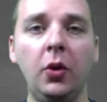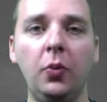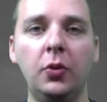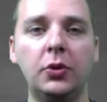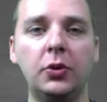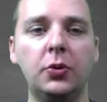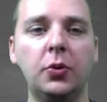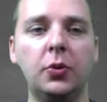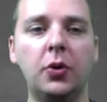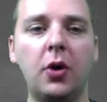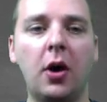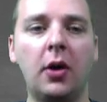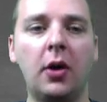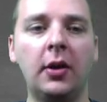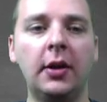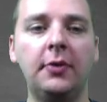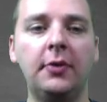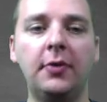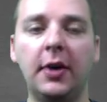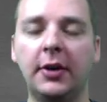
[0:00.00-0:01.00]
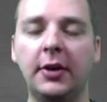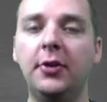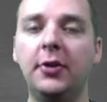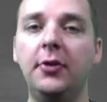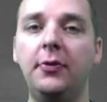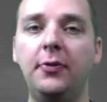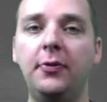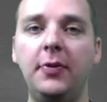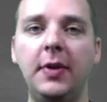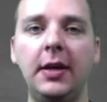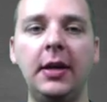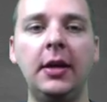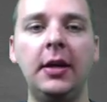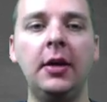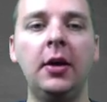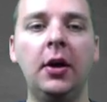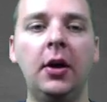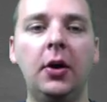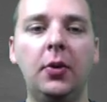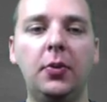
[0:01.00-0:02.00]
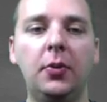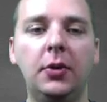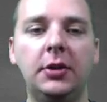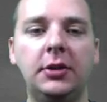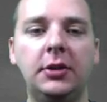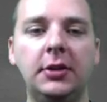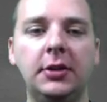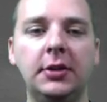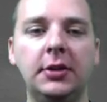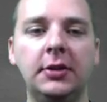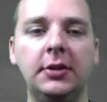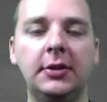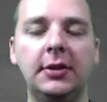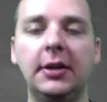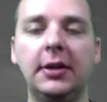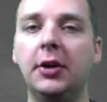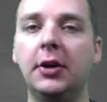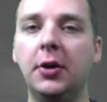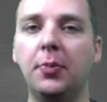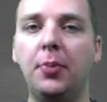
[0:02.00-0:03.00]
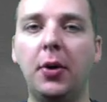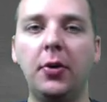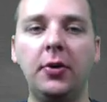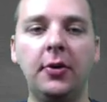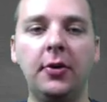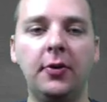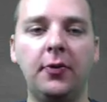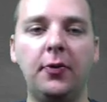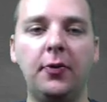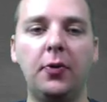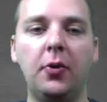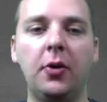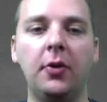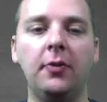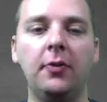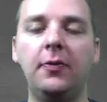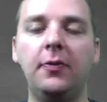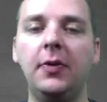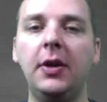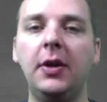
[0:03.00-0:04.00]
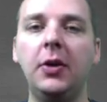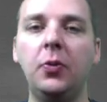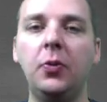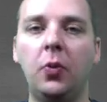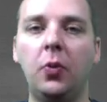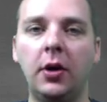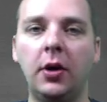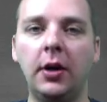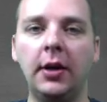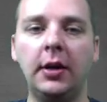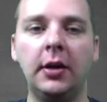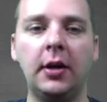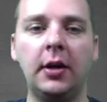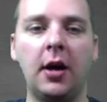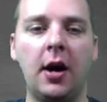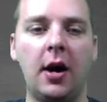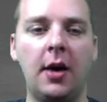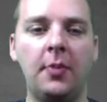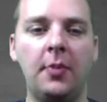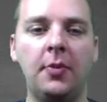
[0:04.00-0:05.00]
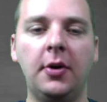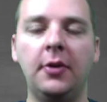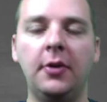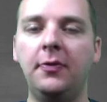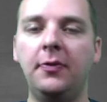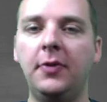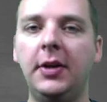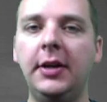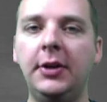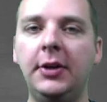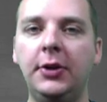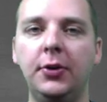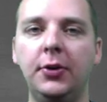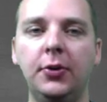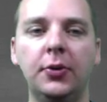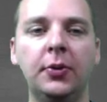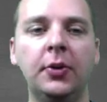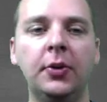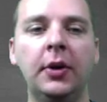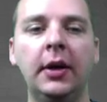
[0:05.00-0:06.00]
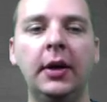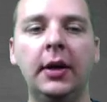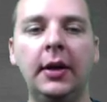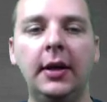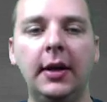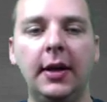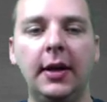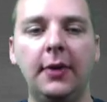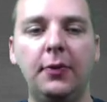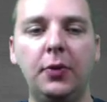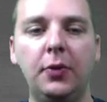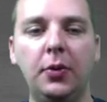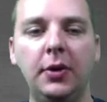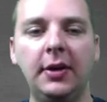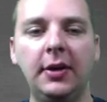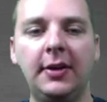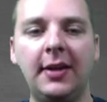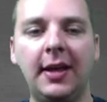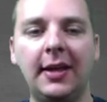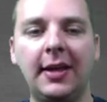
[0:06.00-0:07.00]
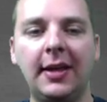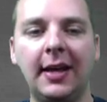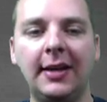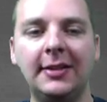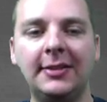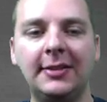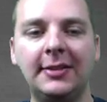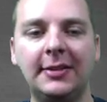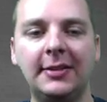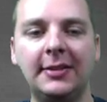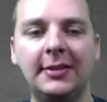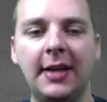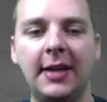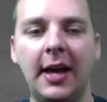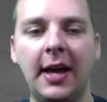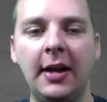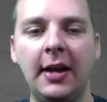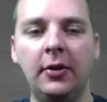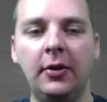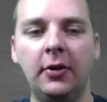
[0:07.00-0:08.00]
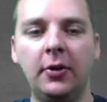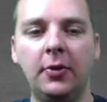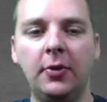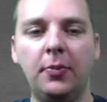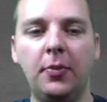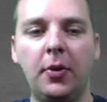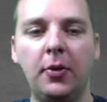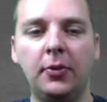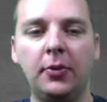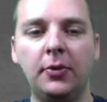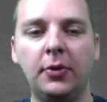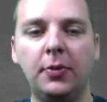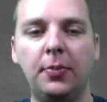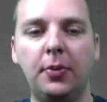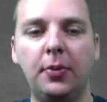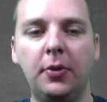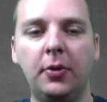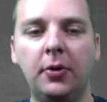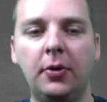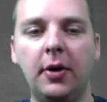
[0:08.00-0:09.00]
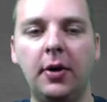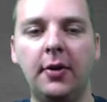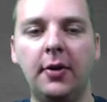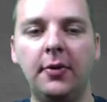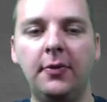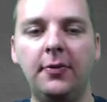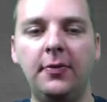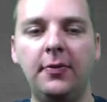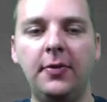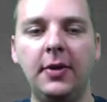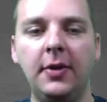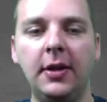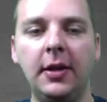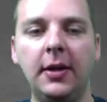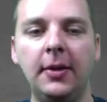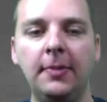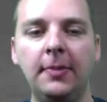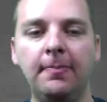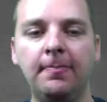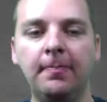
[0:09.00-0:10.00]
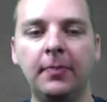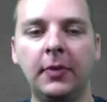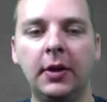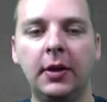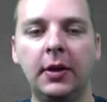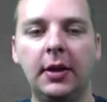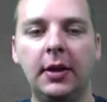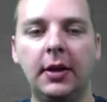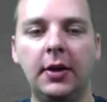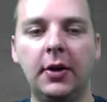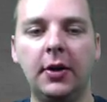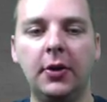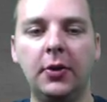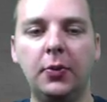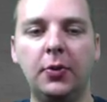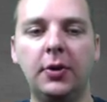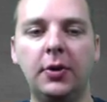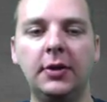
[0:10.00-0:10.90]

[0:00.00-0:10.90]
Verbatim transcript: which we'll call it vector v, which is in component form v1 comma v2. If you want to take a scalar multiple of v, in other